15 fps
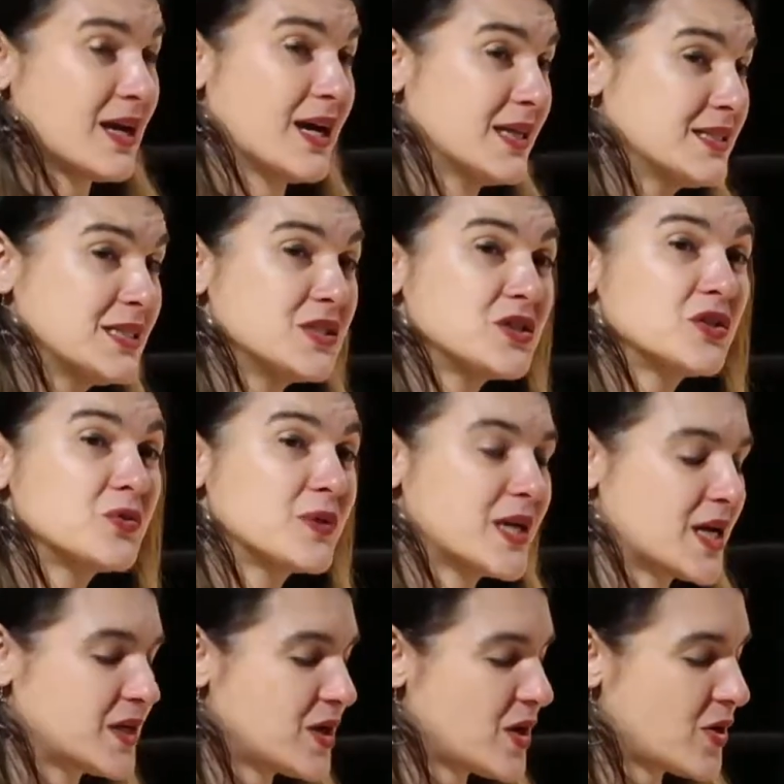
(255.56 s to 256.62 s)
I teach you what
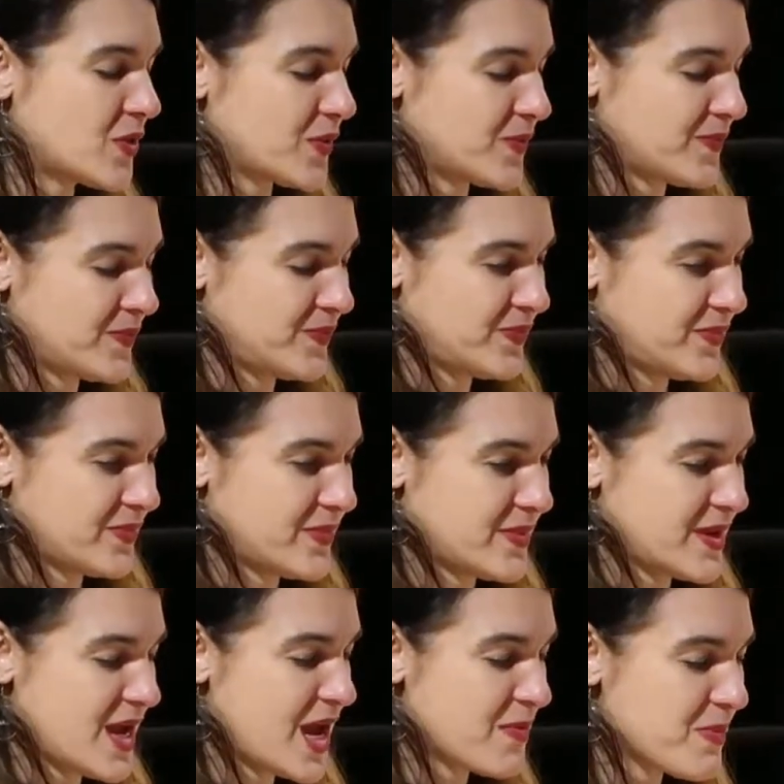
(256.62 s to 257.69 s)
I know.
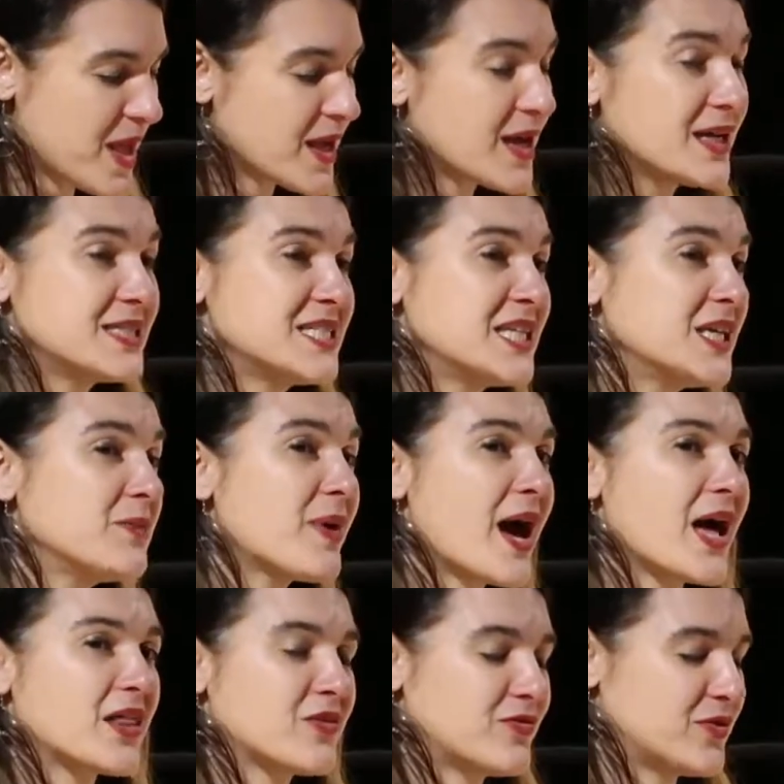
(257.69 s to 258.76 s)
I make a tea
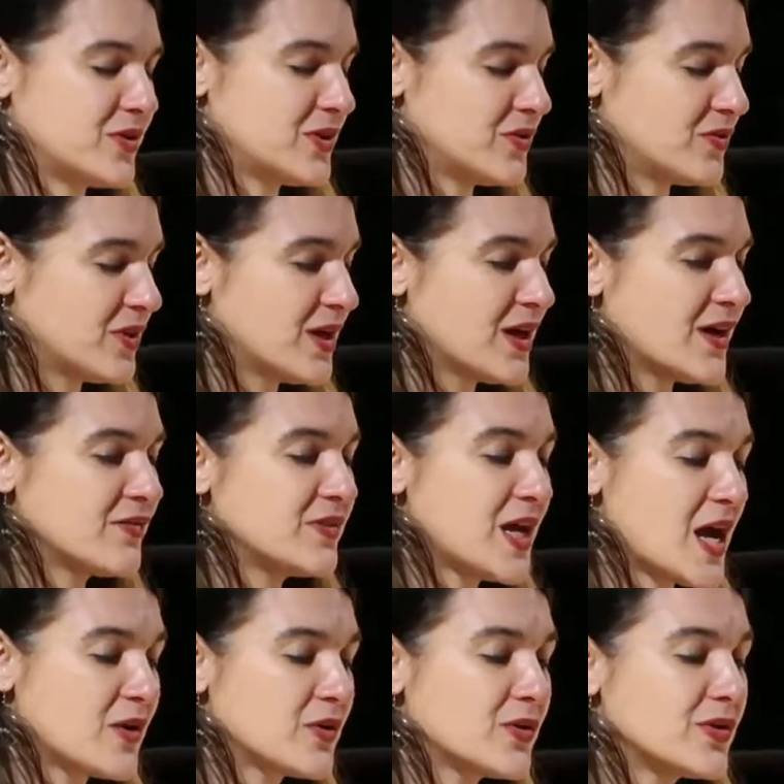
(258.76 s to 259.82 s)
bath for you of
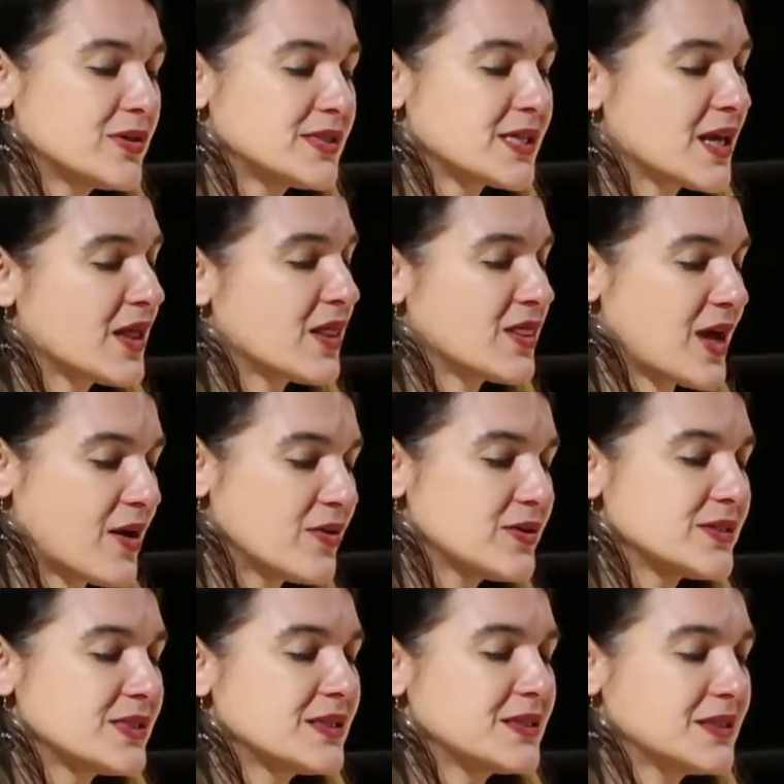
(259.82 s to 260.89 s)
yarrow's
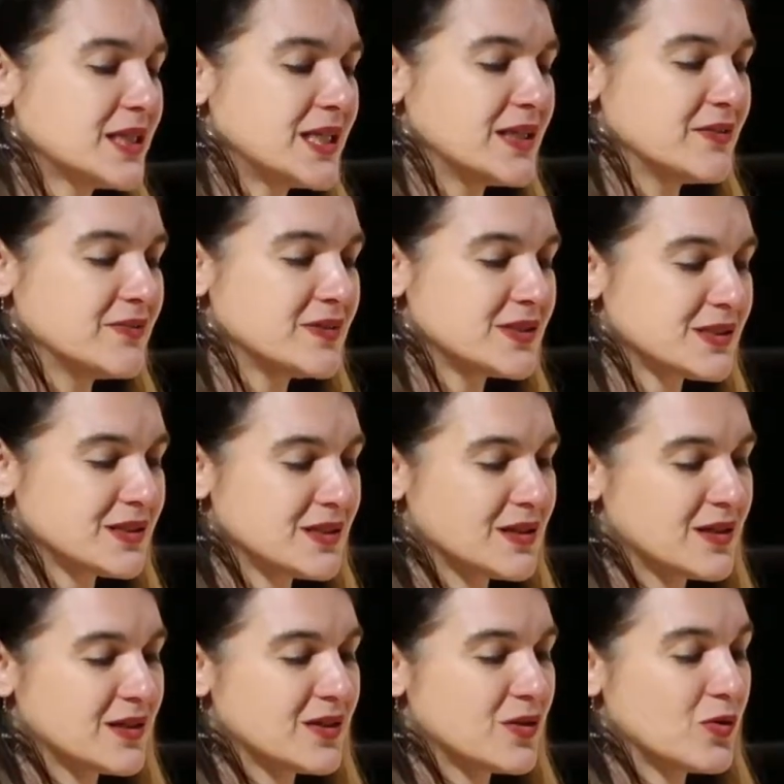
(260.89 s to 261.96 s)
1,000 leaves.
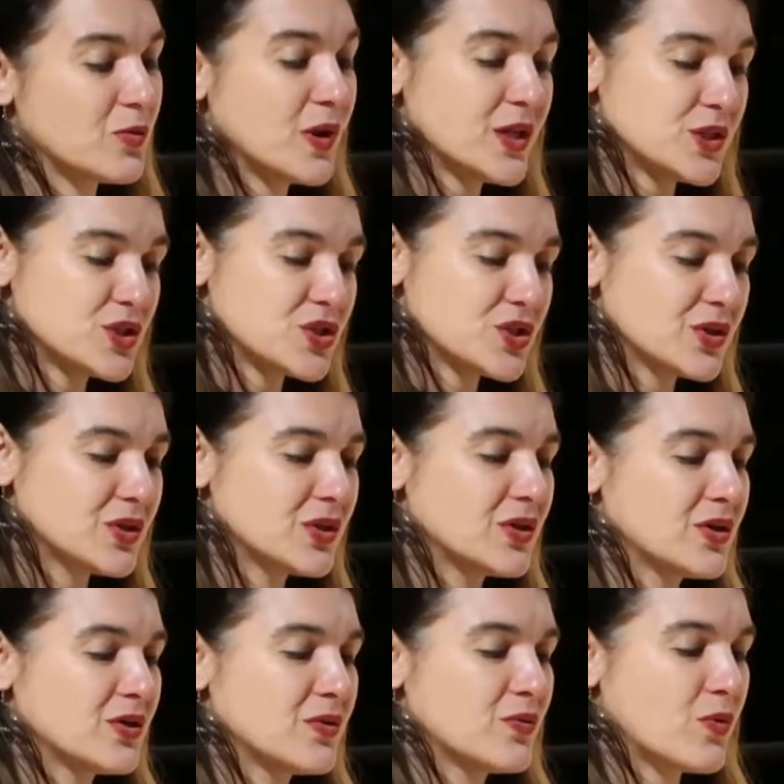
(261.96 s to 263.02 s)
Witch,
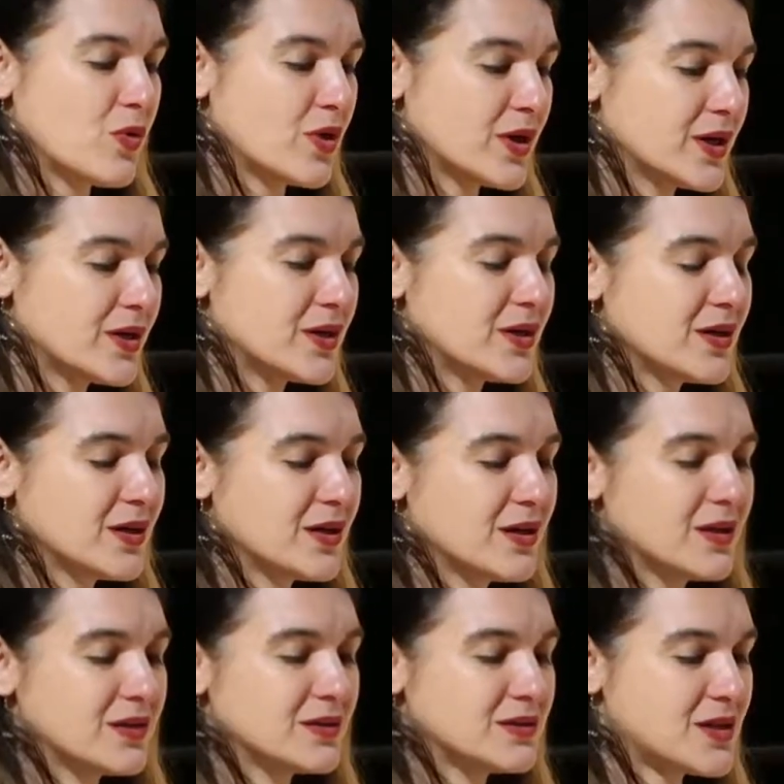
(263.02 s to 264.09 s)
warrior,
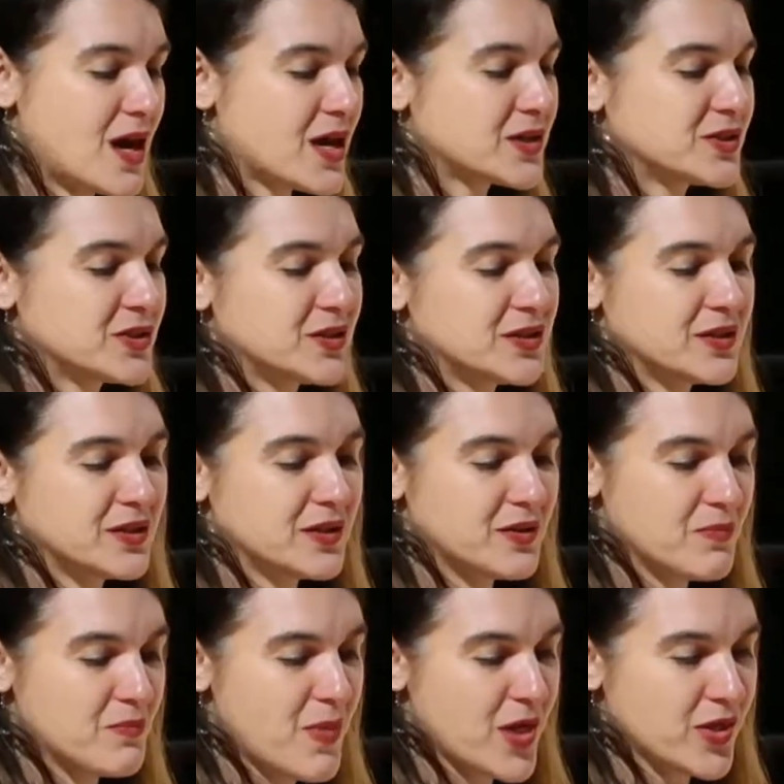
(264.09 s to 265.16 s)
doctor,
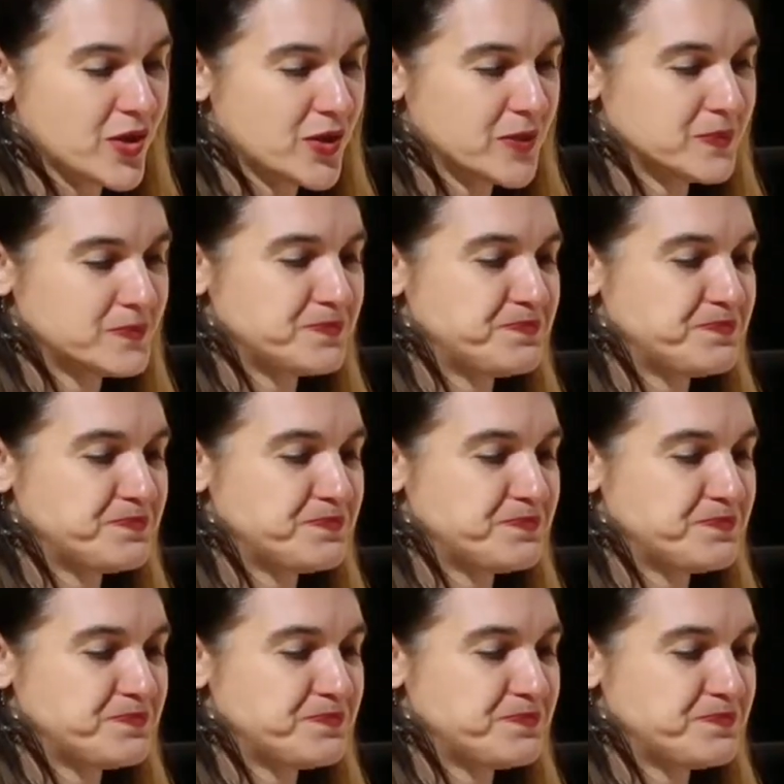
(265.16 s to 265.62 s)
mother.